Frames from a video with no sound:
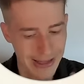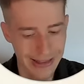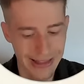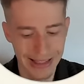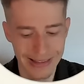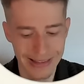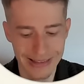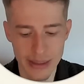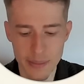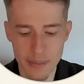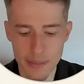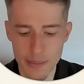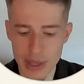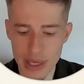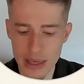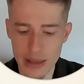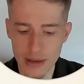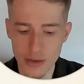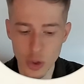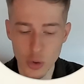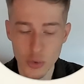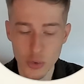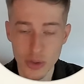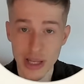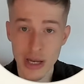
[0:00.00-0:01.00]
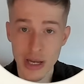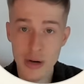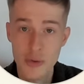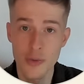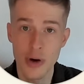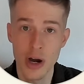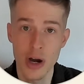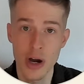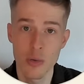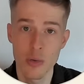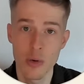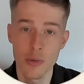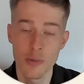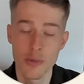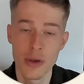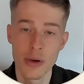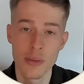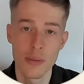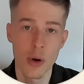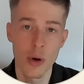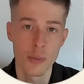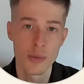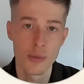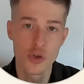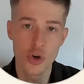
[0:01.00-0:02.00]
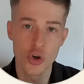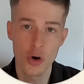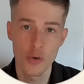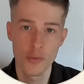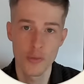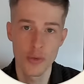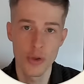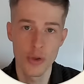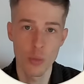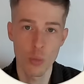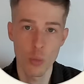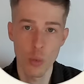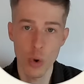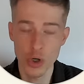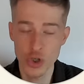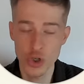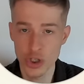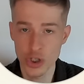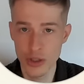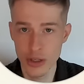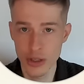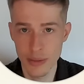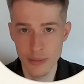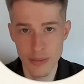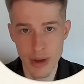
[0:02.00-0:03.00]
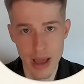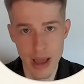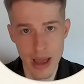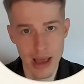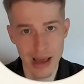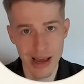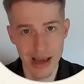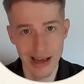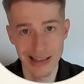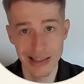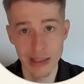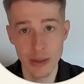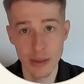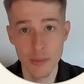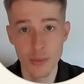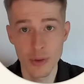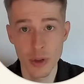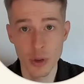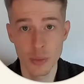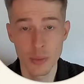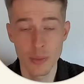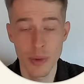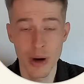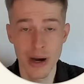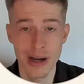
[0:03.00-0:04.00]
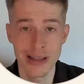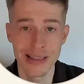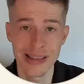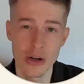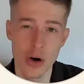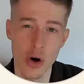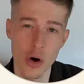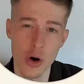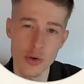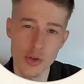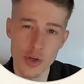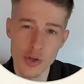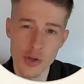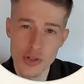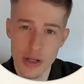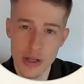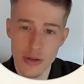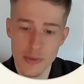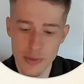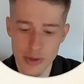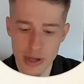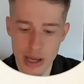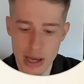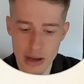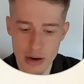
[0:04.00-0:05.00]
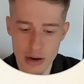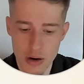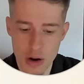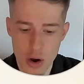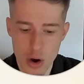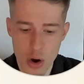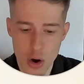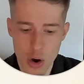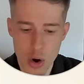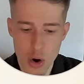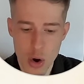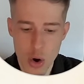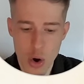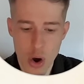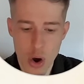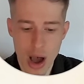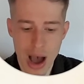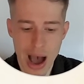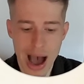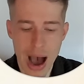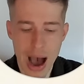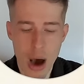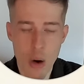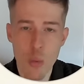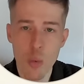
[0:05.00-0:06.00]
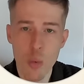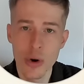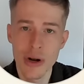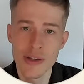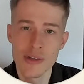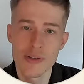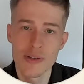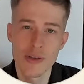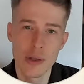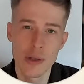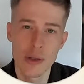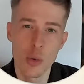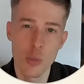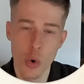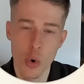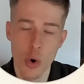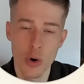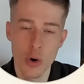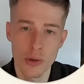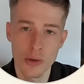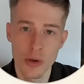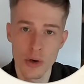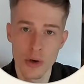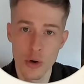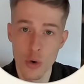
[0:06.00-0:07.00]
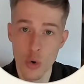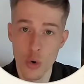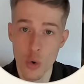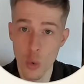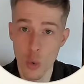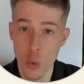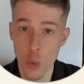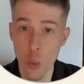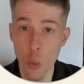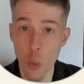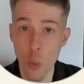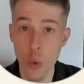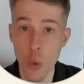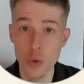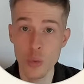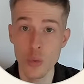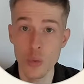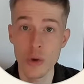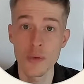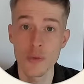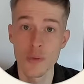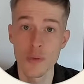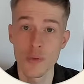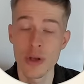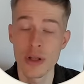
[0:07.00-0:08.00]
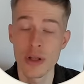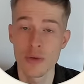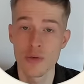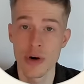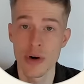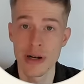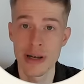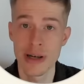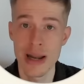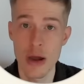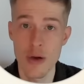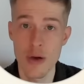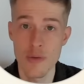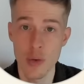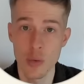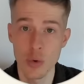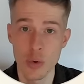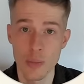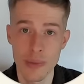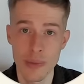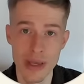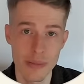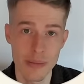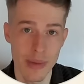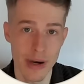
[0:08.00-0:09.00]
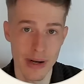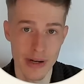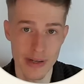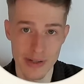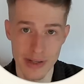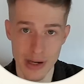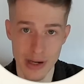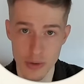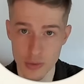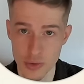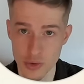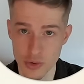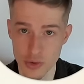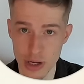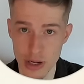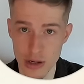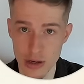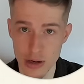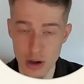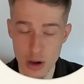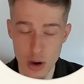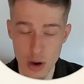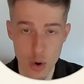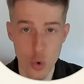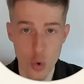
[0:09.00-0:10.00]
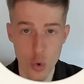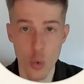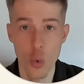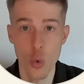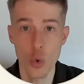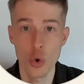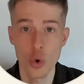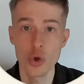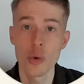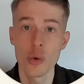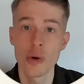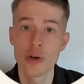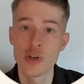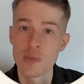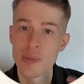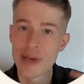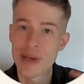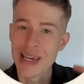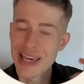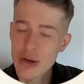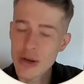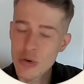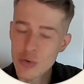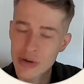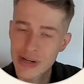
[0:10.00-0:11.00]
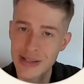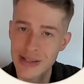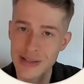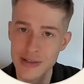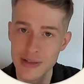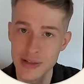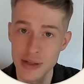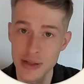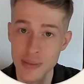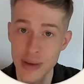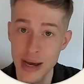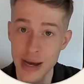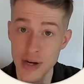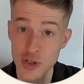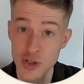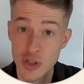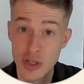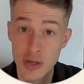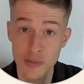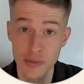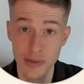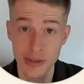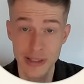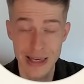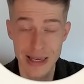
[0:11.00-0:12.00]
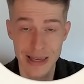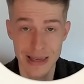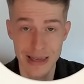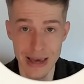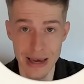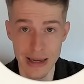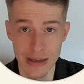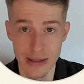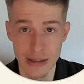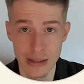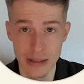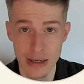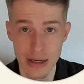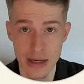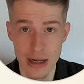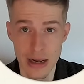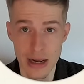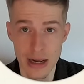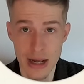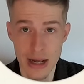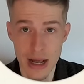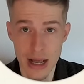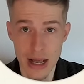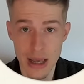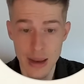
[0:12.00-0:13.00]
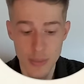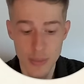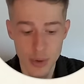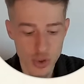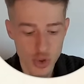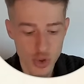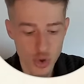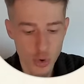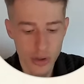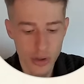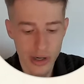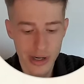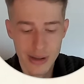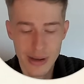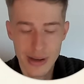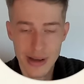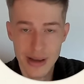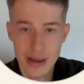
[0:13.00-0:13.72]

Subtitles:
let them be, don't identify with them, observe them, watch them, let them float by, and then ask yourself again, how would I see the world? What would it feel right now if I would be in my desired state? Or you experience it imaginatively again. Because your